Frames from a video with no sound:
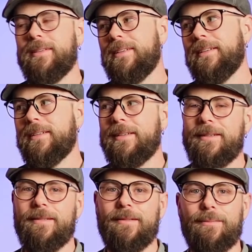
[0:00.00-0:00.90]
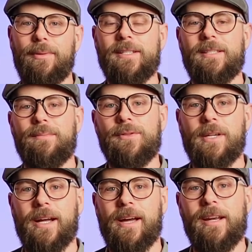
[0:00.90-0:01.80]
uh, plus the
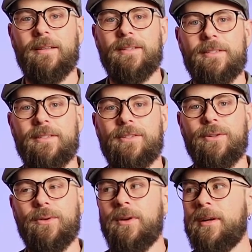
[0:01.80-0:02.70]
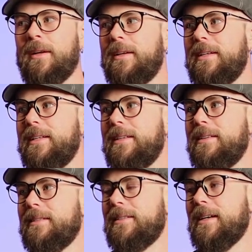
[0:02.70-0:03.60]
music I kind of listen to
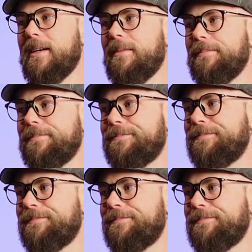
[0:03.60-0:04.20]
is um,